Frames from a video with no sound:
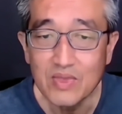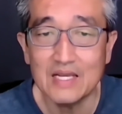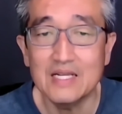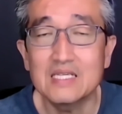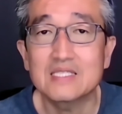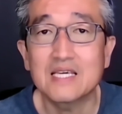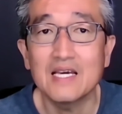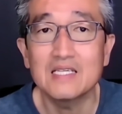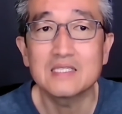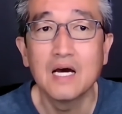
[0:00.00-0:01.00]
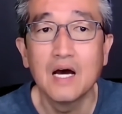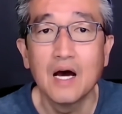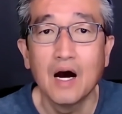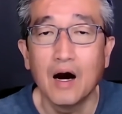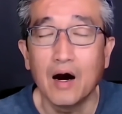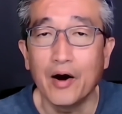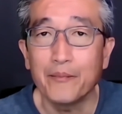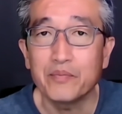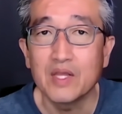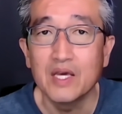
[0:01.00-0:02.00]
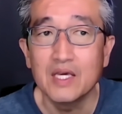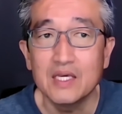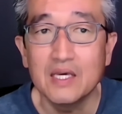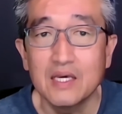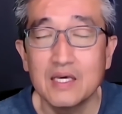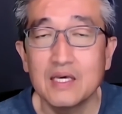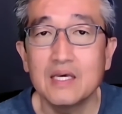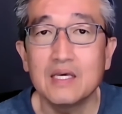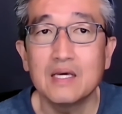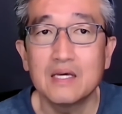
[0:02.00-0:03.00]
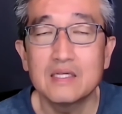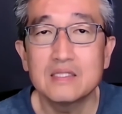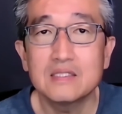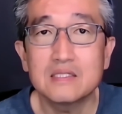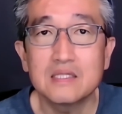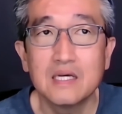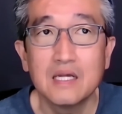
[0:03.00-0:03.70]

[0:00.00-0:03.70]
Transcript: in his case, his